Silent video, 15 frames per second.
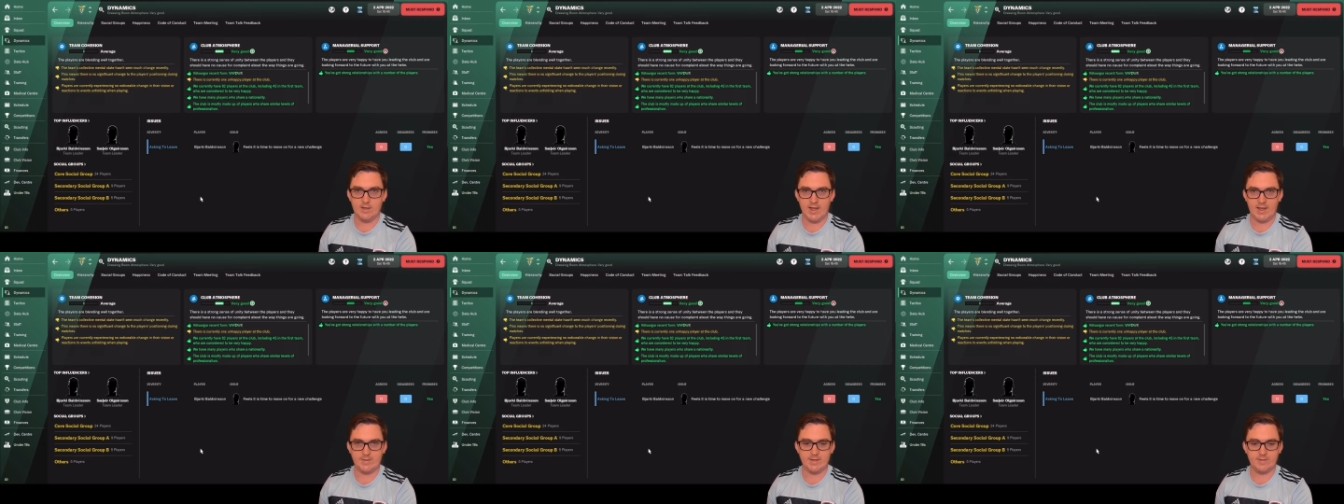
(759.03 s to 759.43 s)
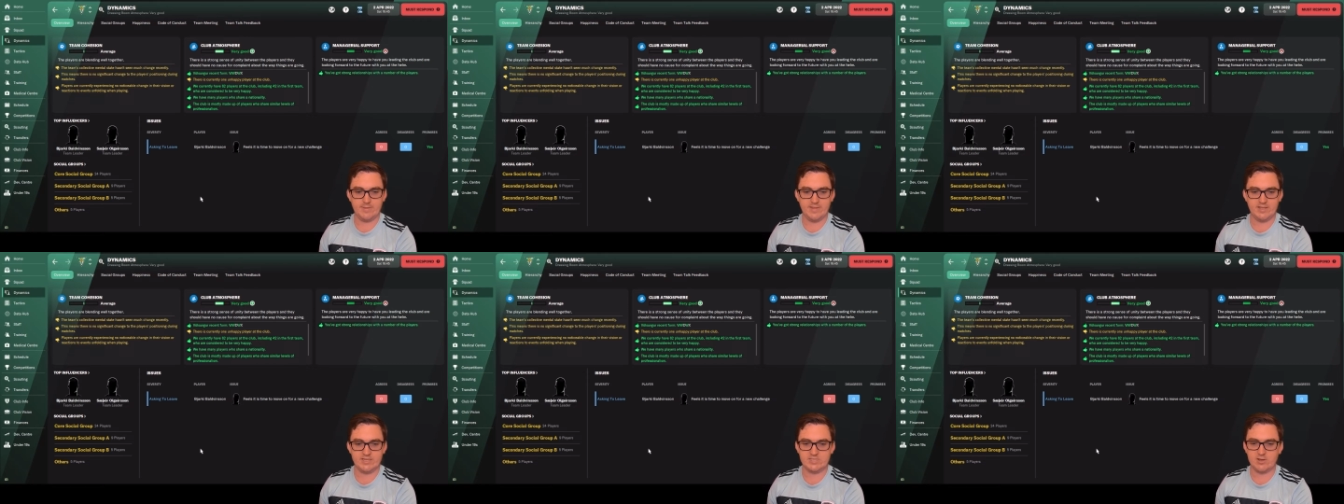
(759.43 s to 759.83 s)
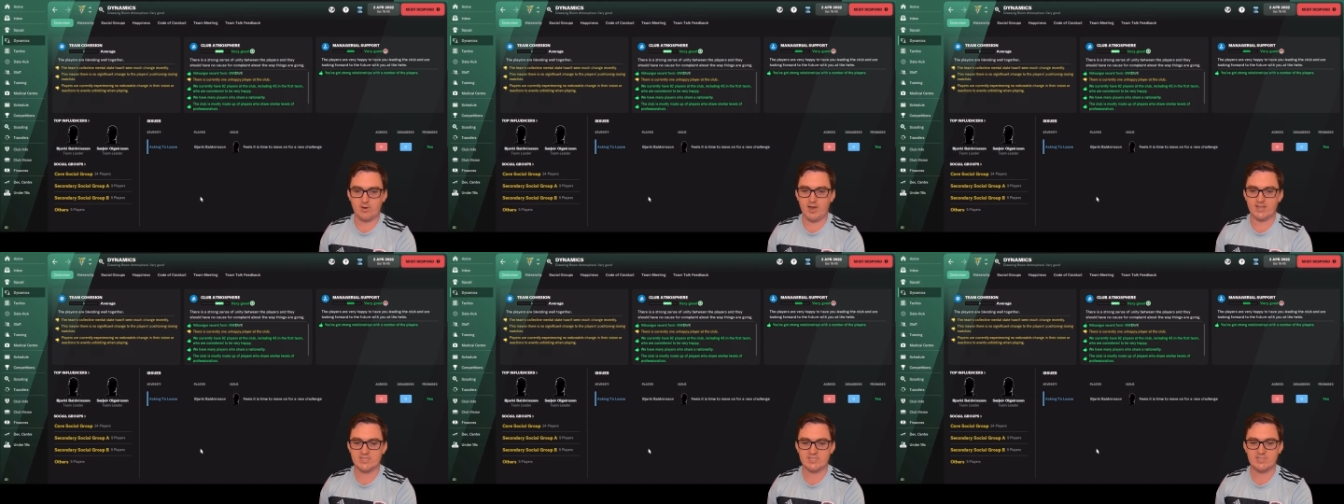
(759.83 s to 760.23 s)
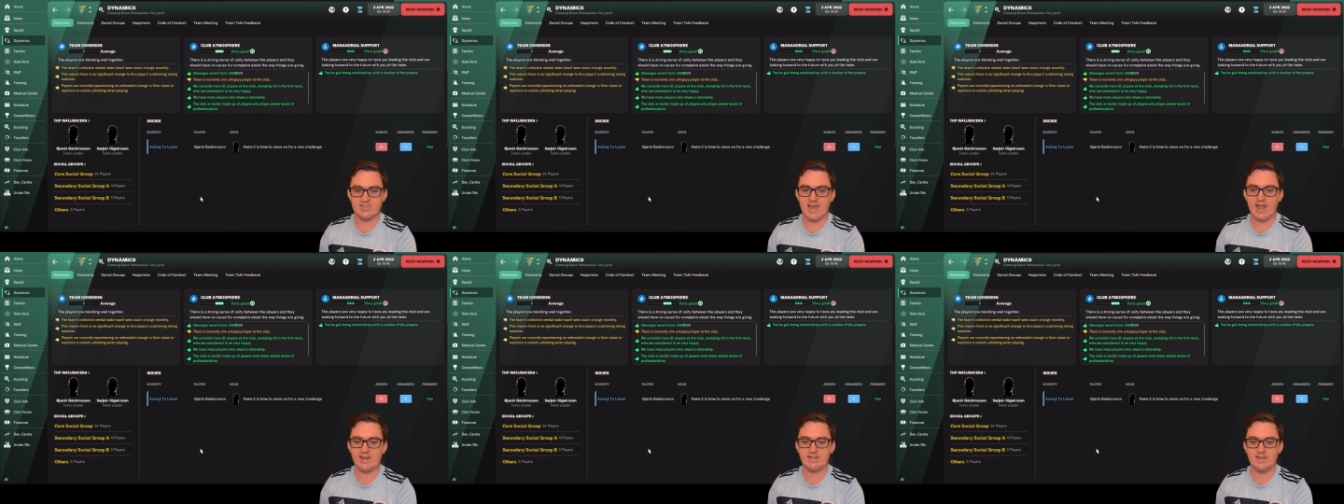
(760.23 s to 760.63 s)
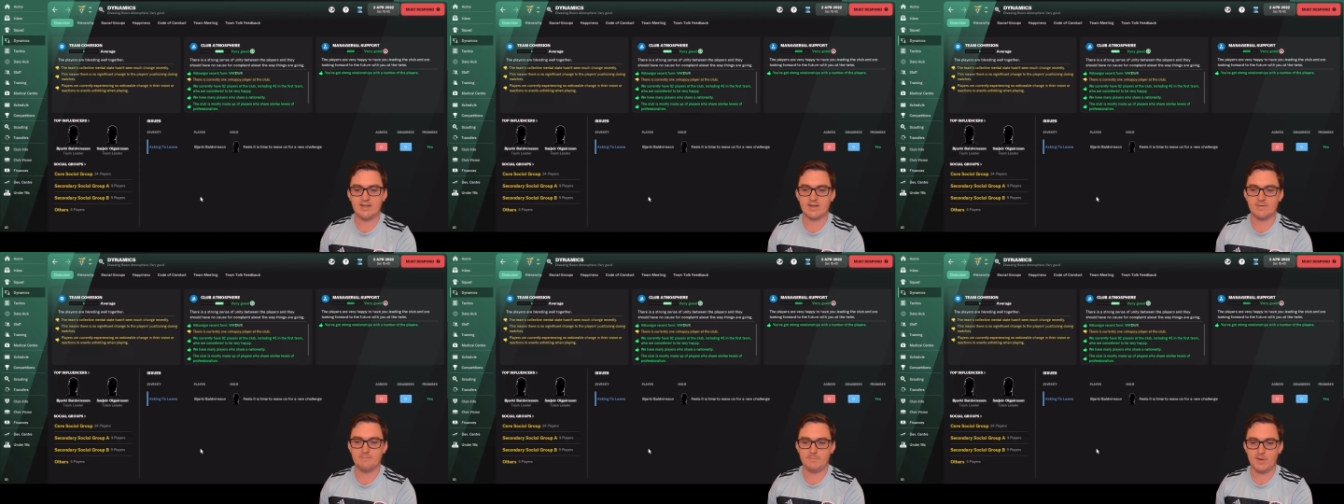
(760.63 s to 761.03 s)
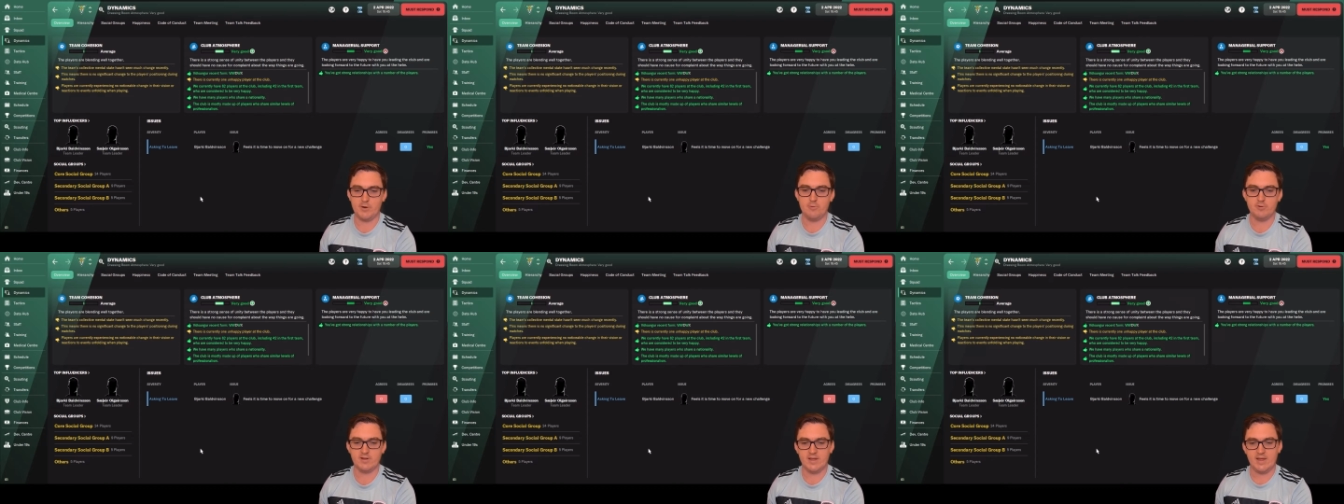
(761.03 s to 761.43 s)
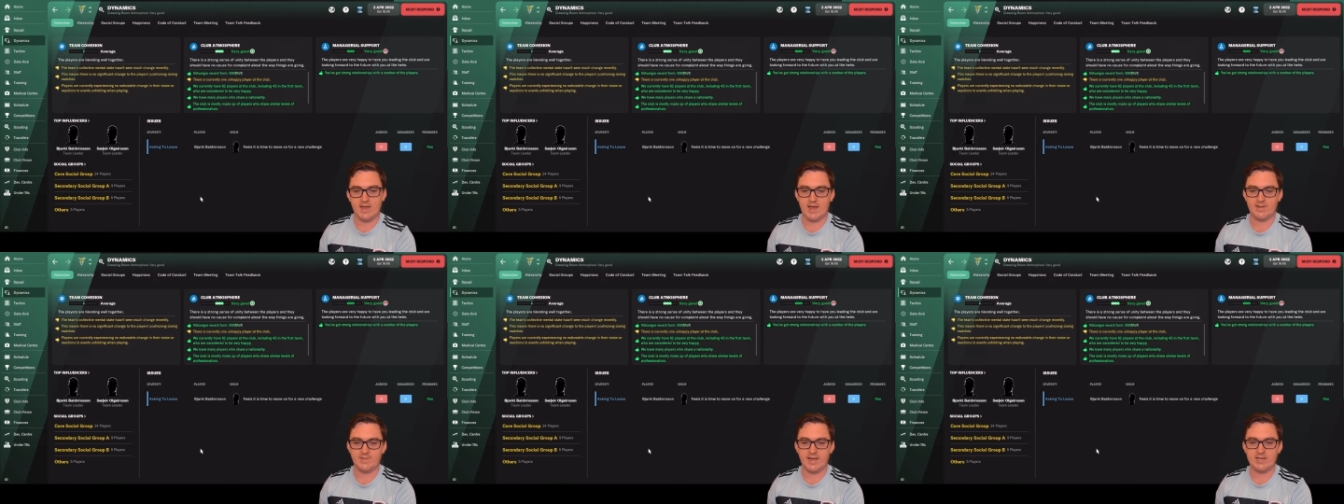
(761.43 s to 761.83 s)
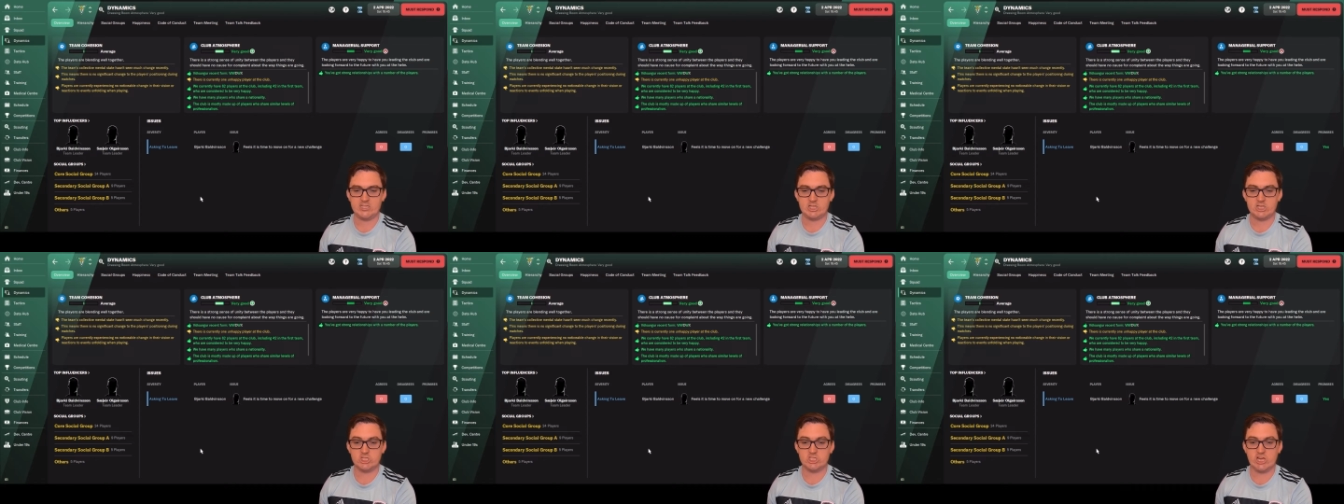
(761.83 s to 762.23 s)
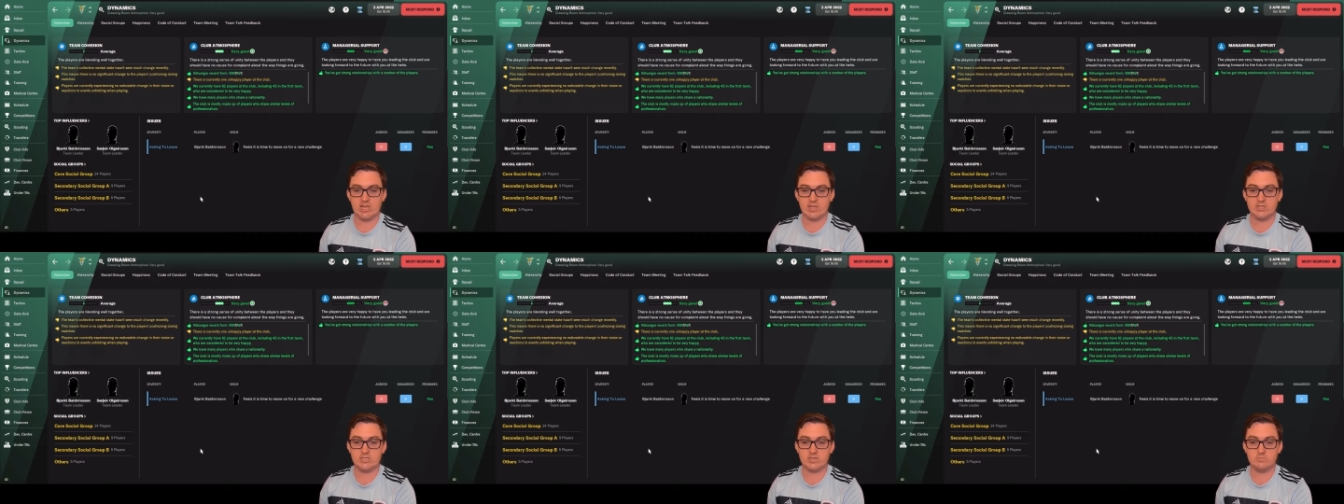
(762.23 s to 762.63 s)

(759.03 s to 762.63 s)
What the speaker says: in this Icelandic Build a Nation Challenge.